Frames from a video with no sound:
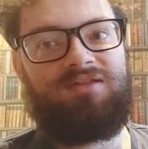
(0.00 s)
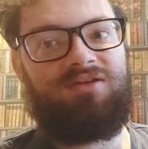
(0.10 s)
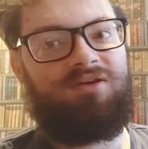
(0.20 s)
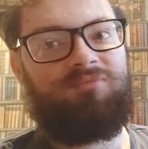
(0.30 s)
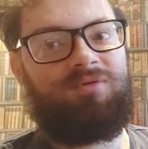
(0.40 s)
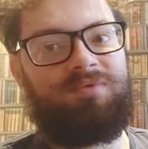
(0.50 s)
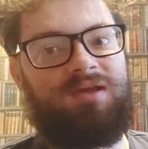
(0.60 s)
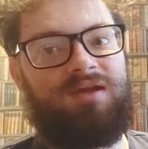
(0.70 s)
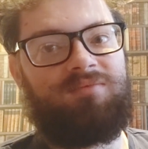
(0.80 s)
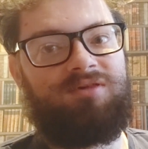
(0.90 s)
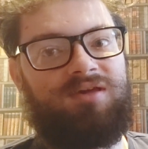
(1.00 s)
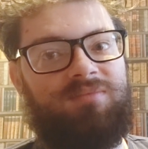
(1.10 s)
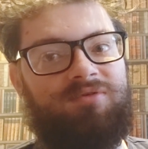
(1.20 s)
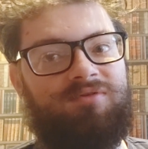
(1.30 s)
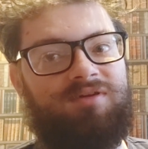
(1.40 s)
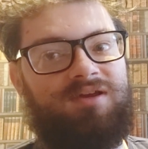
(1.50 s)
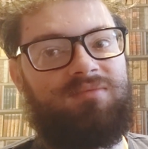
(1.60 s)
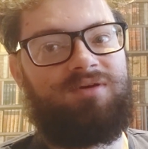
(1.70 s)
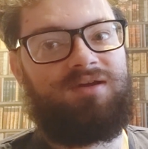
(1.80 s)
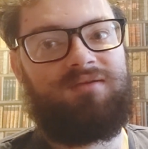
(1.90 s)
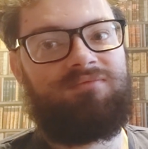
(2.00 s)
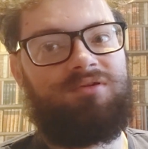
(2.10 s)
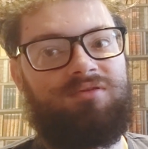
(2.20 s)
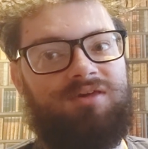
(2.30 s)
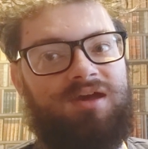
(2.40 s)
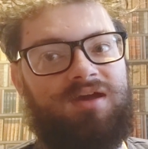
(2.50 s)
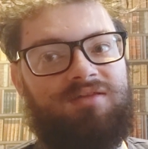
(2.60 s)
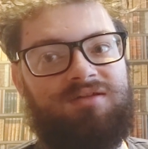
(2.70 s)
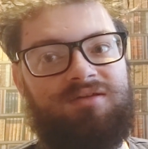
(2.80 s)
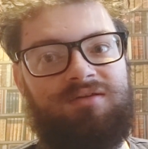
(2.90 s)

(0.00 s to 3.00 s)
You can probably get them cheaper on eBay, not checked.